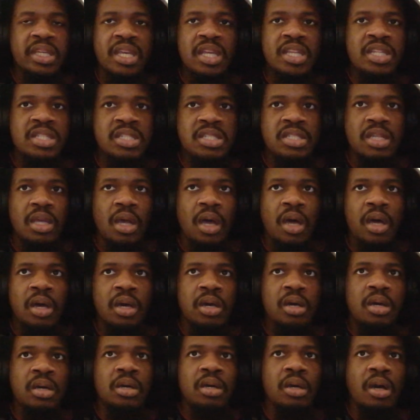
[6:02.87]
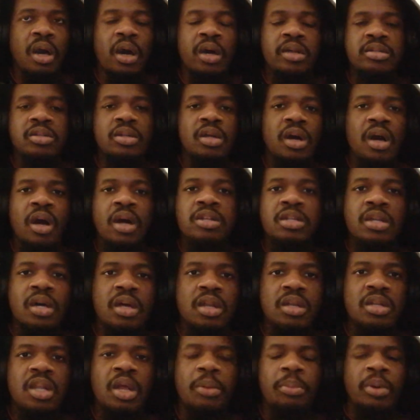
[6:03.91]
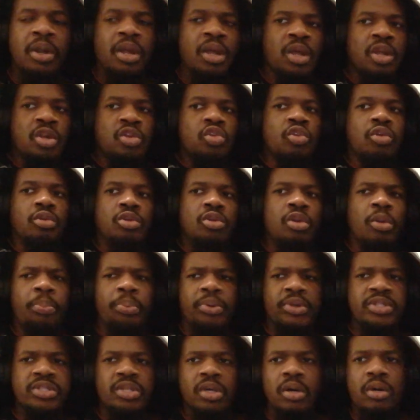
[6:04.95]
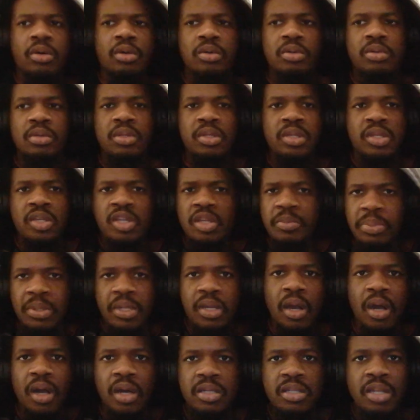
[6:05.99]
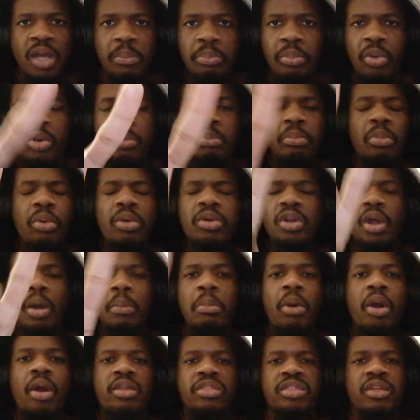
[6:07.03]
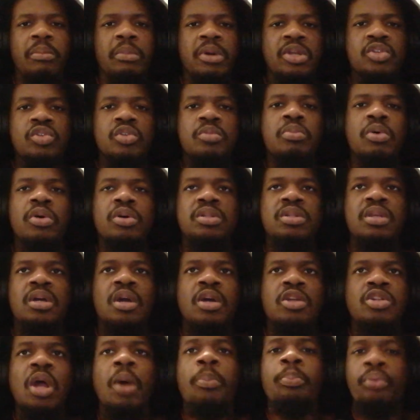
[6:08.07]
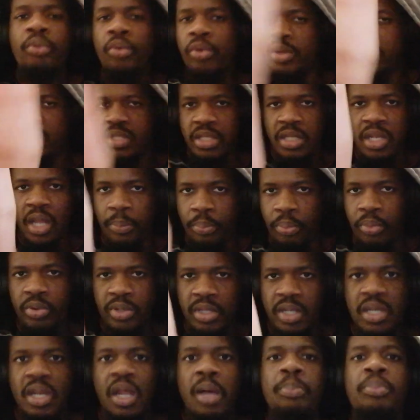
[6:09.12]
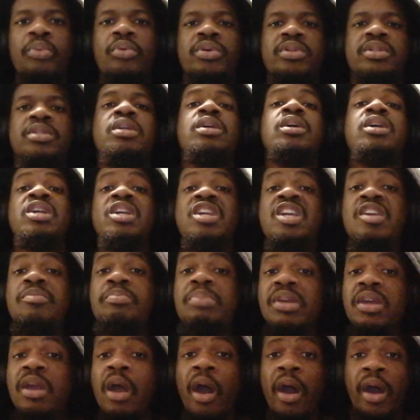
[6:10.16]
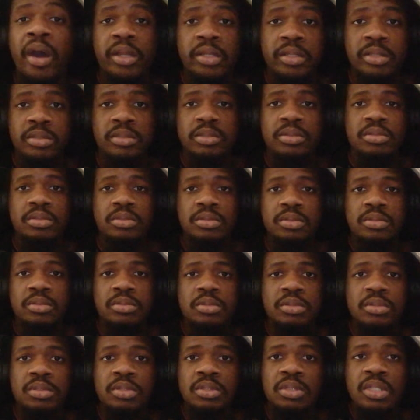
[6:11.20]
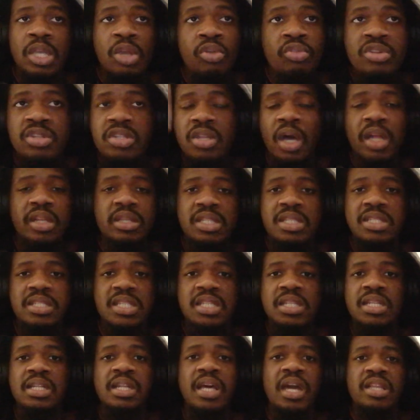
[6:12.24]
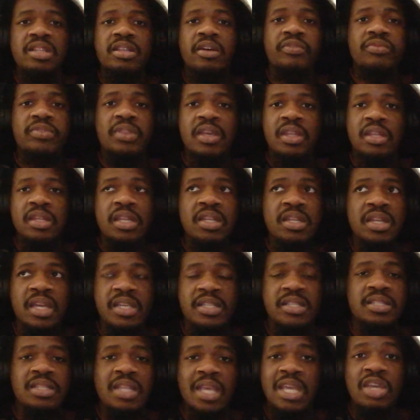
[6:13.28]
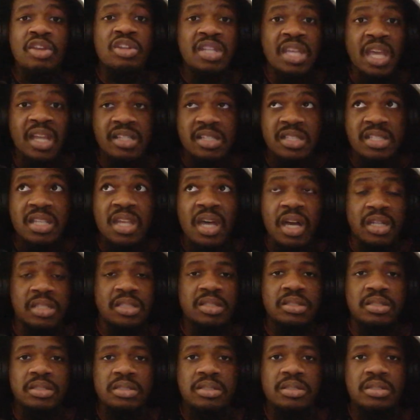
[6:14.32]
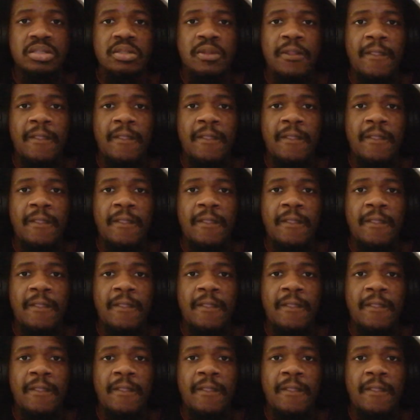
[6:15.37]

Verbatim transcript: against uh, uh under under Lopatao, he'd be gone. Not not Bartholomew, but Laporte, Laporte, Laporte. He'd be gone. He would not see the light of the the next day. He'd get sacked.